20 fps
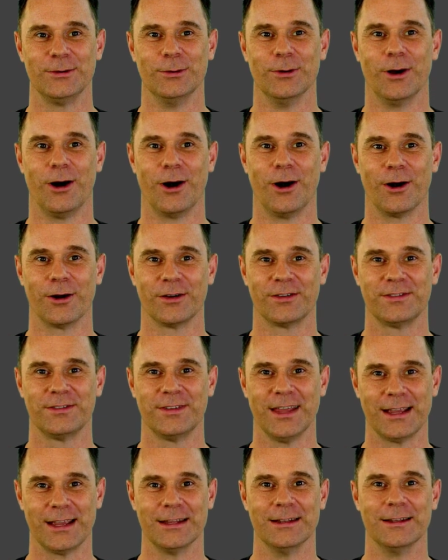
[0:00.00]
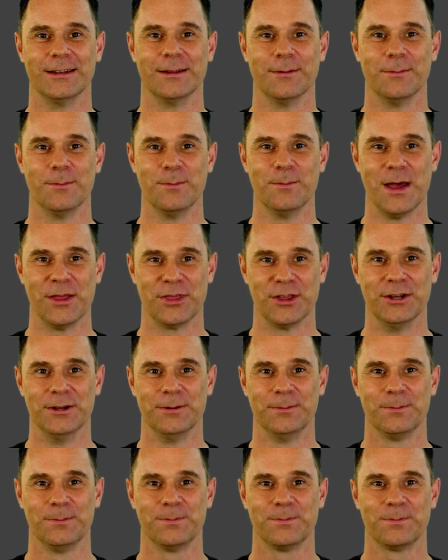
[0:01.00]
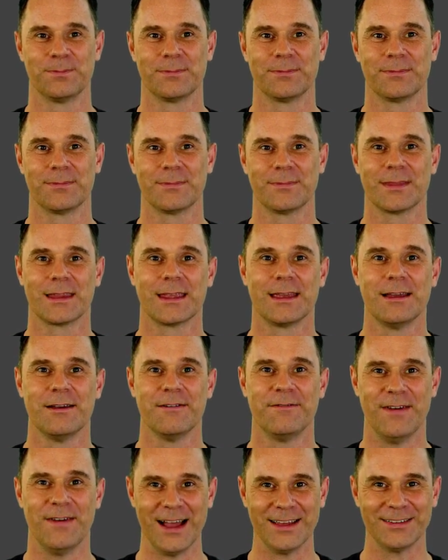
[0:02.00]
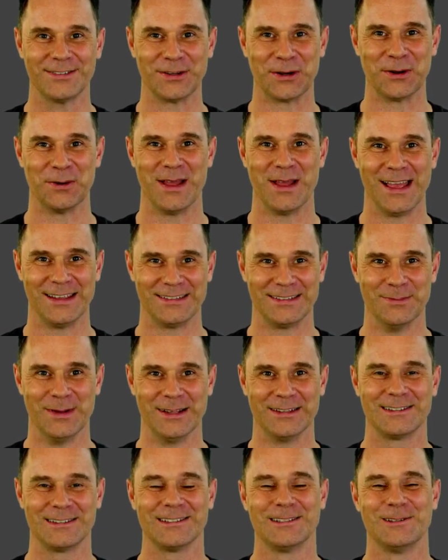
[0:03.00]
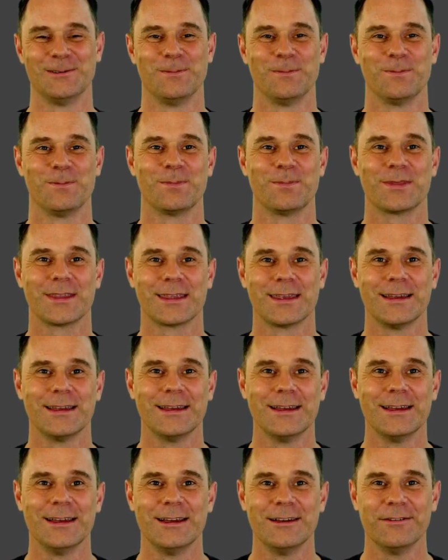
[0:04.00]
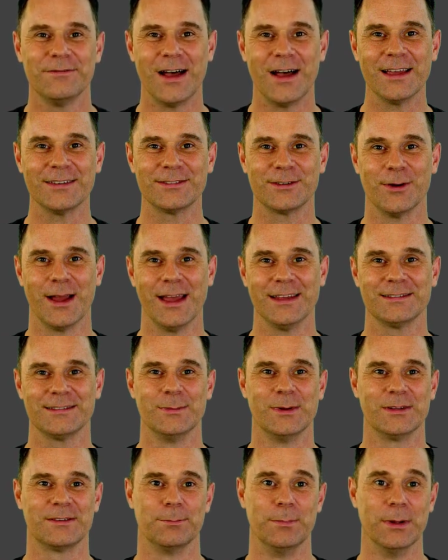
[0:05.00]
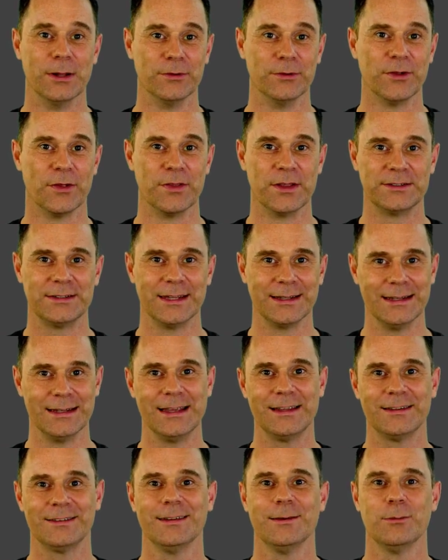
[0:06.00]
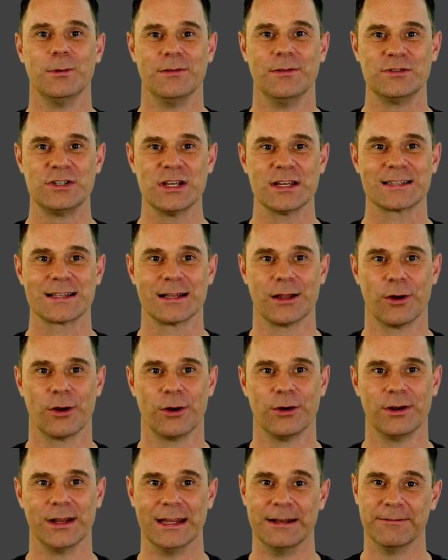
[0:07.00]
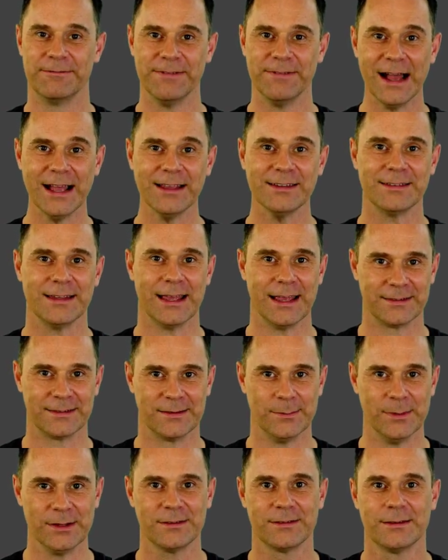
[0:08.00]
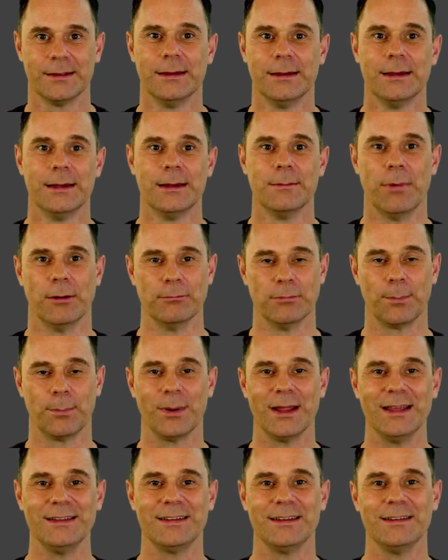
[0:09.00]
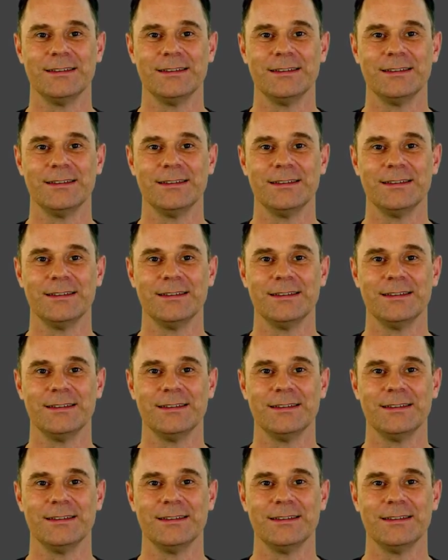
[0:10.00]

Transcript: our second method, faster estimates. Faster estimates builds on the techniques we've just learned in fast estimates, but replaces